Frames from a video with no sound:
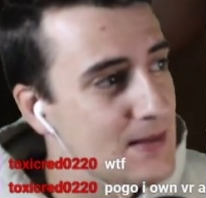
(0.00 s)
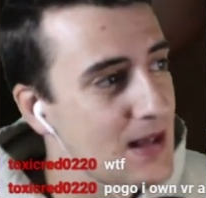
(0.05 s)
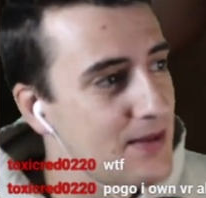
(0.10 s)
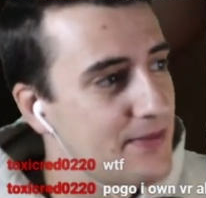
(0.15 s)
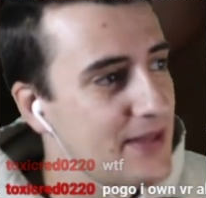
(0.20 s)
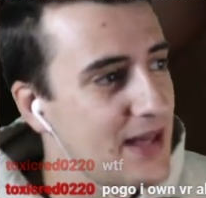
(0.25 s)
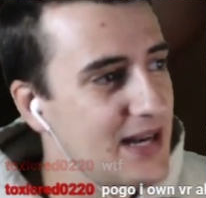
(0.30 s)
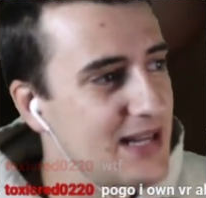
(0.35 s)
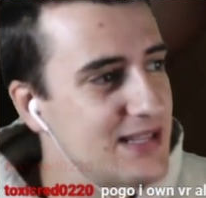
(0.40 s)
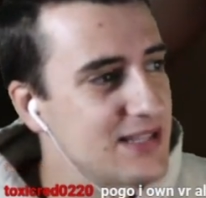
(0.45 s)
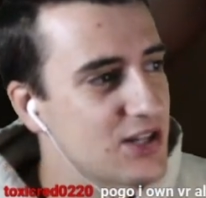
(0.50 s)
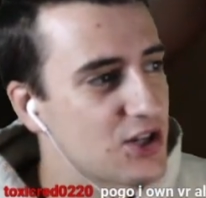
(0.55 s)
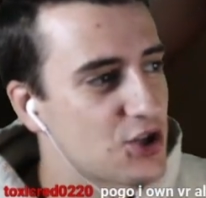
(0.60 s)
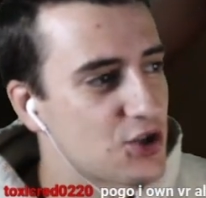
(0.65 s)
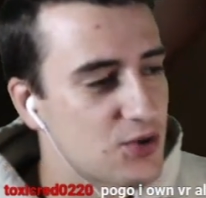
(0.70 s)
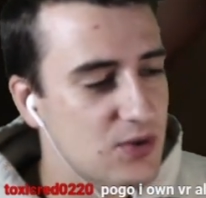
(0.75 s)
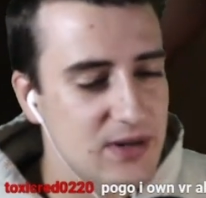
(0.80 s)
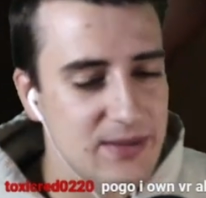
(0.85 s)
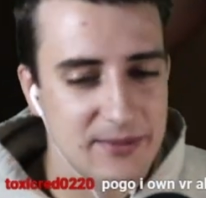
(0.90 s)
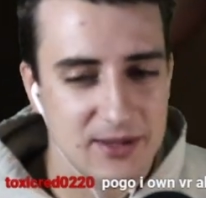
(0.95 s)
That is
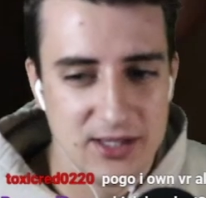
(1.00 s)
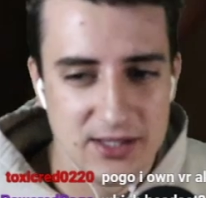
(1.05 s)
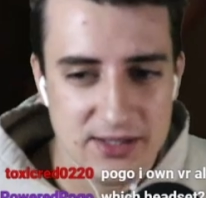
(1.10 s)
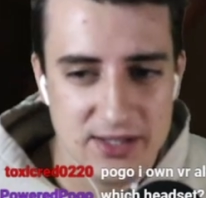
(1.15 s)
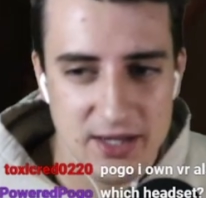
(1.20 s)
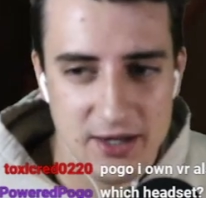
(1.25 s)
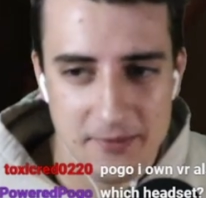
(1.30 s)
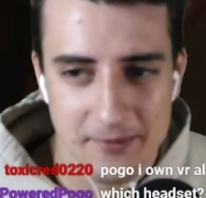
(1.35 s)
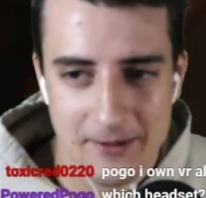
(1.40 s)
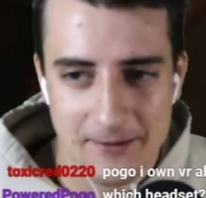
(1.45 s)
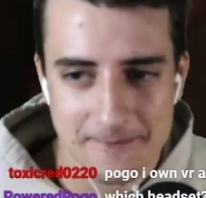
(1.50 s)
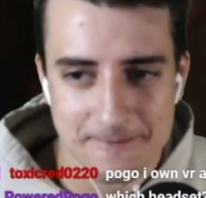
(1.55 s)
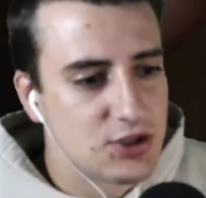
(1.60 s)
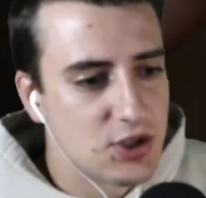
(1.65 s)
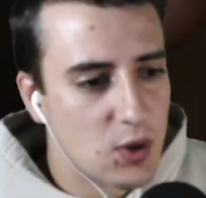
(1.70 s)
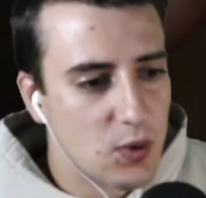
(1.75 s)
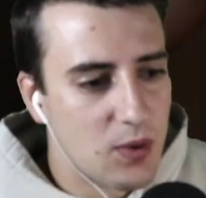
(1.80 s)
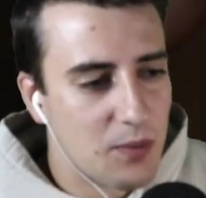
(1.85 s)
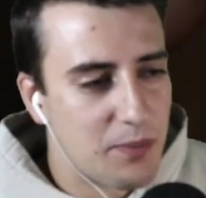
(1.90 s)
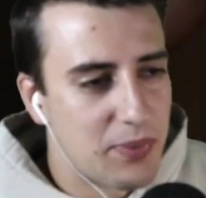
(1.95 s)
extremely Sigma.
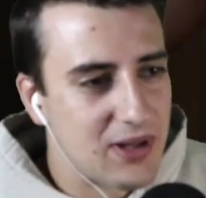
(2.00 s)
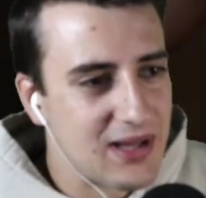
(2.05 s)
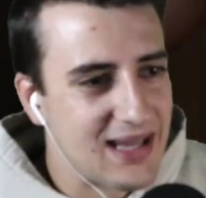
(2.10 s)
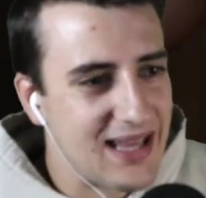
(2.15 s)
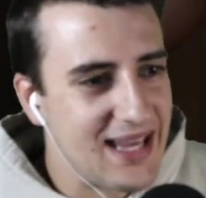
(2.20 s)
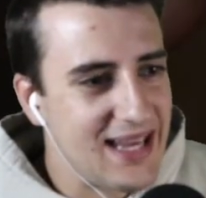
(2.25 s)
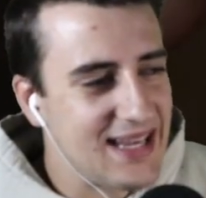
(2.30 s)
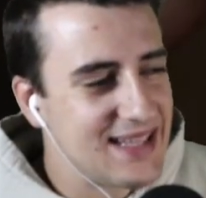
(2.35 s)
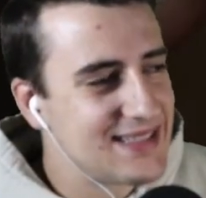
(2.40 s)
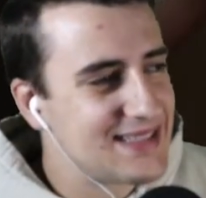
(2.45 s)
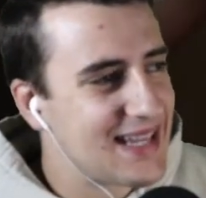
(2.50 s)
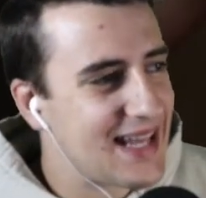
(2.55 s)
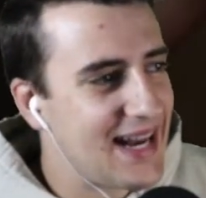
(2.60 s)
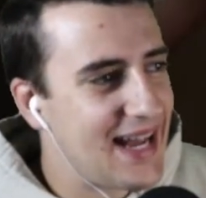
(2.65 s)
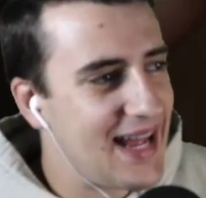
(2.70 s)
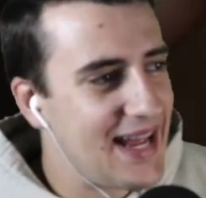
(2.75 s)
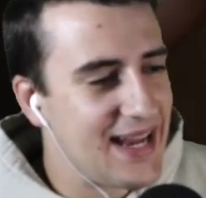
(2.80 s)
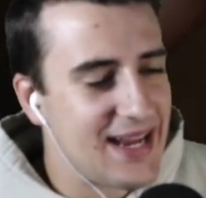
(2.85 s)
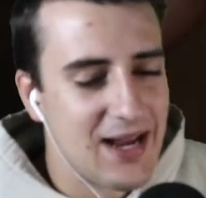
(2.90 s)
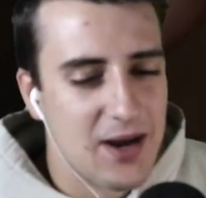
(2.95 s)
So the plan
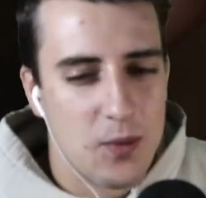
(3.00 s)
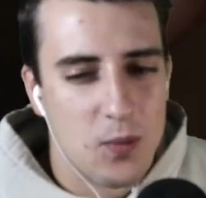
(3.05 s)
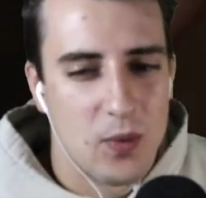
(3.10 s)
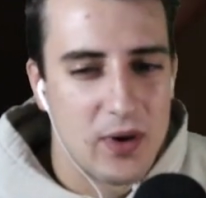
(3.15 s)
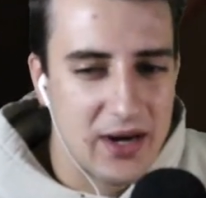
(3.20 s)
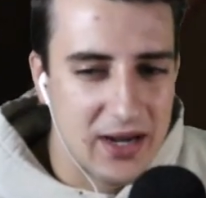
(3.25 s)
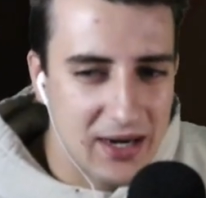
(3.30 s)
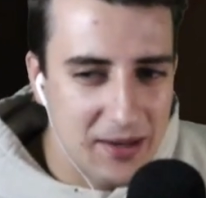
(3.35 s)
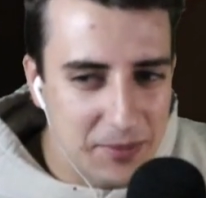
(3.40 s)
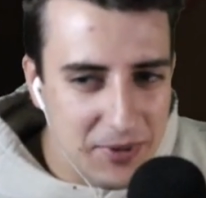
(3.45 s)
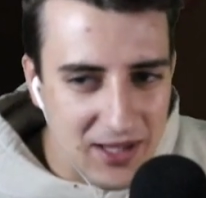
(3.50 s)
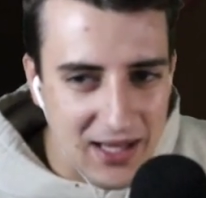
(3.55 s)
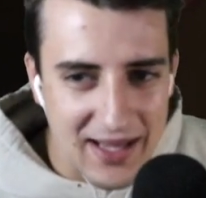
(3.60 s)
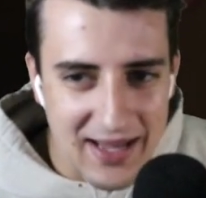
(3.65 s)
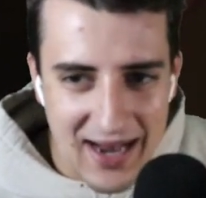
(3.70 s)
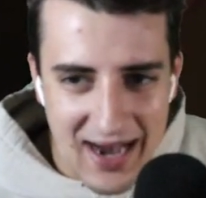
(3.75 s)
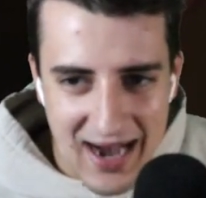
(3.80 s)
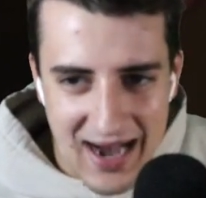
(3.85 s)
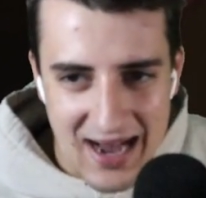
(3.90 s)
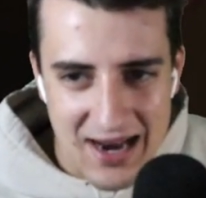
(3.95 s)
today, we're going to play
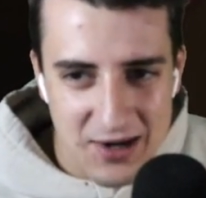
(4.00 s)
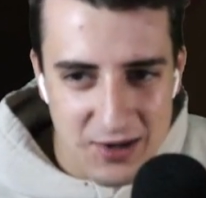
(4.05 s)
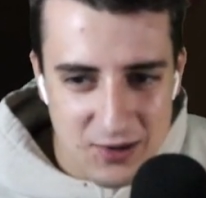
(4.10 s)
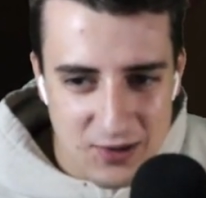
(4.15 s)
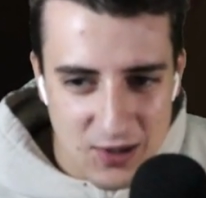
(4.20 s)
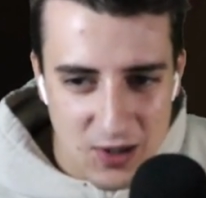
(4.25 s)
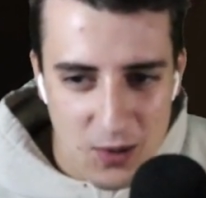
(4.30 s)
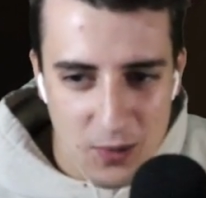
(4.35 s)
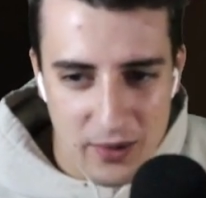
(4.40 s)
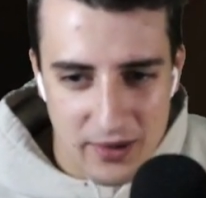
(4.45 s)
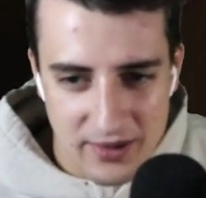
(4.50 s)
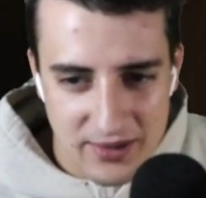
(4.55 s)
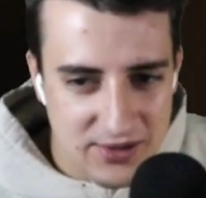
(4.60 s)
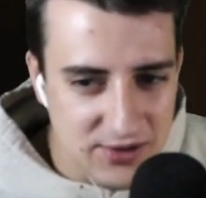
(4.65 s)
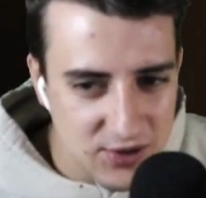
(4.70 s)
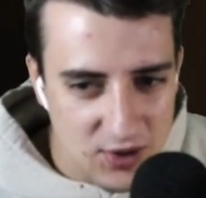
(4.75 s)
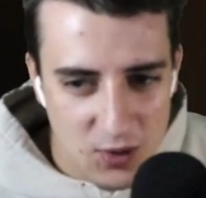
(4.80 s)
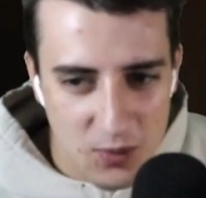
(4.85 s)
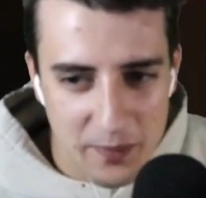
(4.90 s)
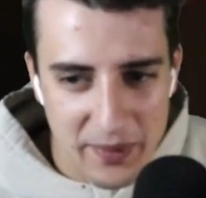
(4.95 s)
higher lower.
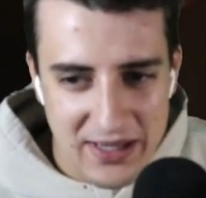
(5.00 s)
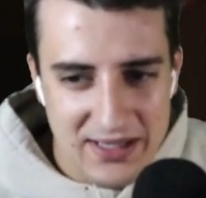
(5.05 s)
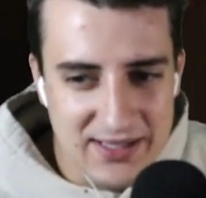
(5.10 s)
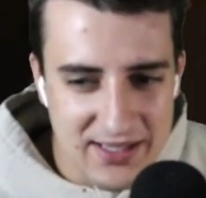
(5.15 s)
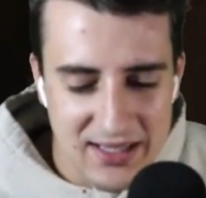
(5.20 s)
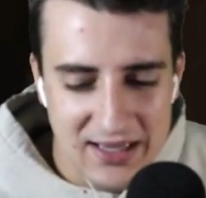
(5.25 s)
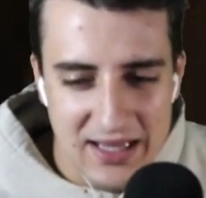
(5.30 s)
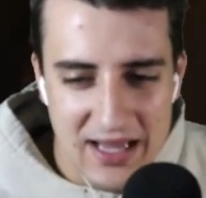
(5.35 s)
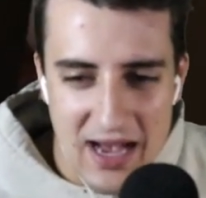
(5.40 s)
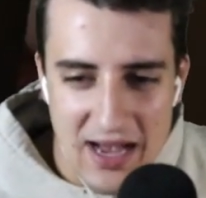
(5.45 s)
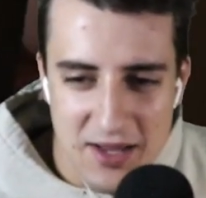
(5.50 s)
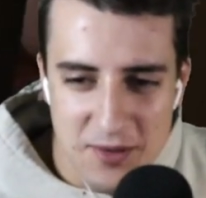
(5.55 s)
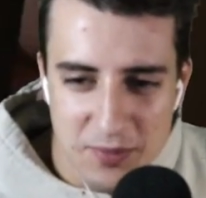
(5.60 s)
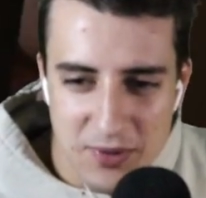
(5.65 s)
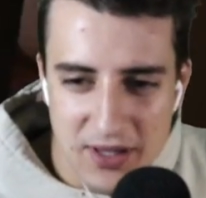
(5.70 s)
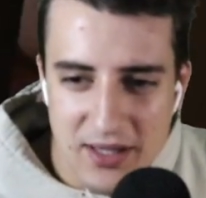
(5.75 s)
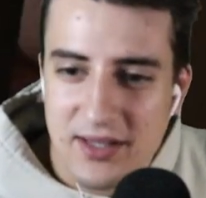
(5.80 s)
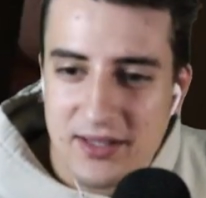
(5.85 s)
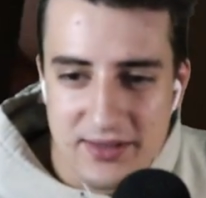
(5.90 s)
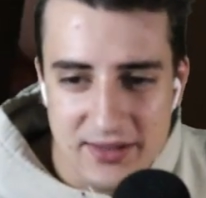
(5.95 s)
So basically how you
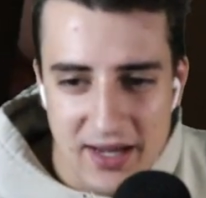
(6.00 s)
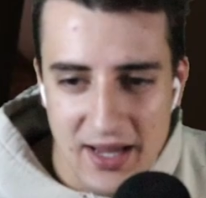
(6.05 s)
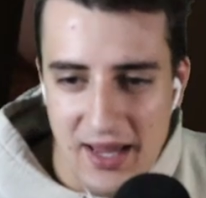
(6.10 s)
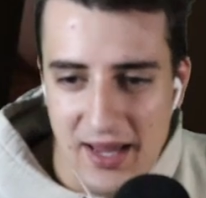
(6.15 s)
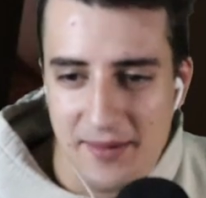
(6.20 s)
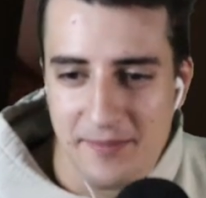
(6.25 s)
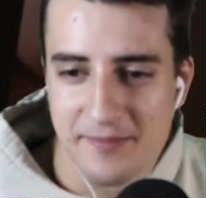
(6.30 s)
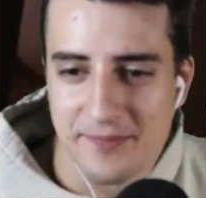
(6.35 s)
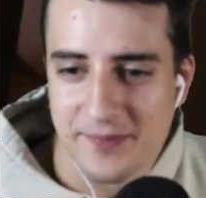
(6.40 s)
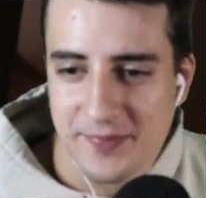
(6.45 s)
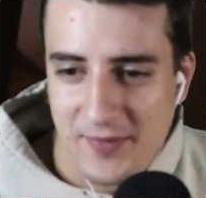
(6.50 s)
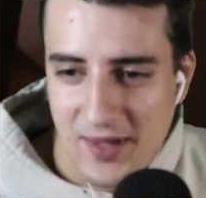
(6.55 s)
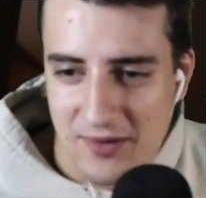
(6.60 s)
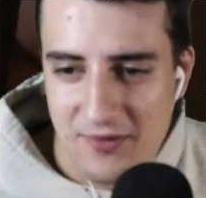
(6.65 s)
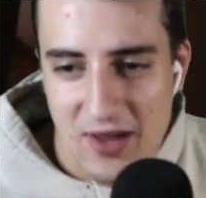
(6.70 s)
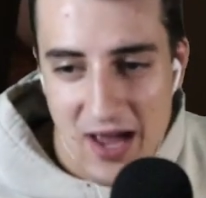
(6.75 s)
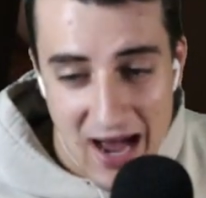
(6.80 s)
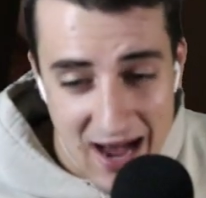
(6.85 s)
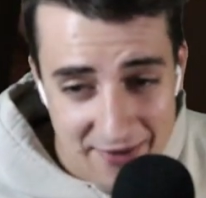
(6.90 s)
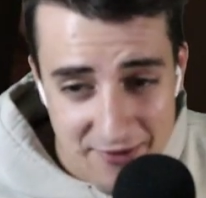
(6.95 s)
play this game, if
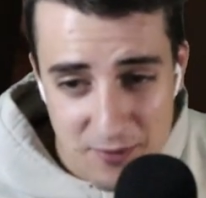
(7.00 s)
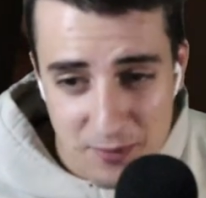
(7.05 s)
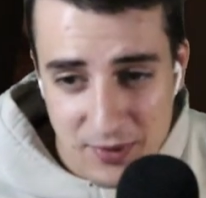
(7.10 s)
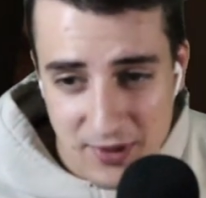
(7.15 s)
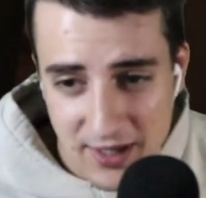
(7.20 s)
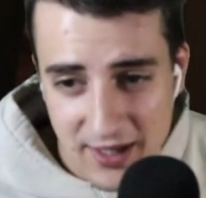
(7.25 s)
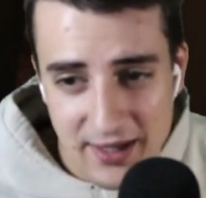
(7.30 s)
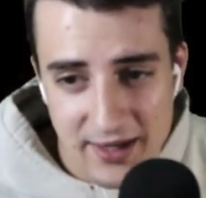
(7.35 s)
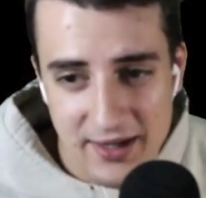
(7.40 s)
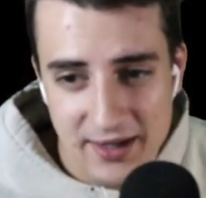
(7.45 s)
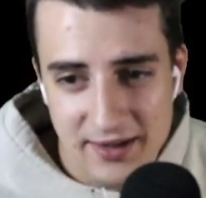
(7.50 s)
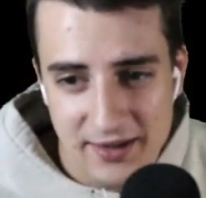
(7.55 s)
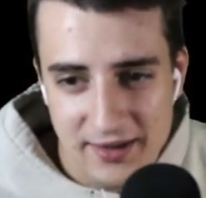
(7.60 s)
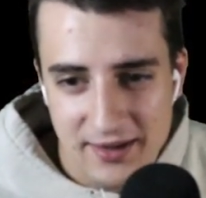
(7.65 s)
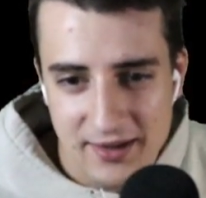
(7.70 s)
you haven't played it,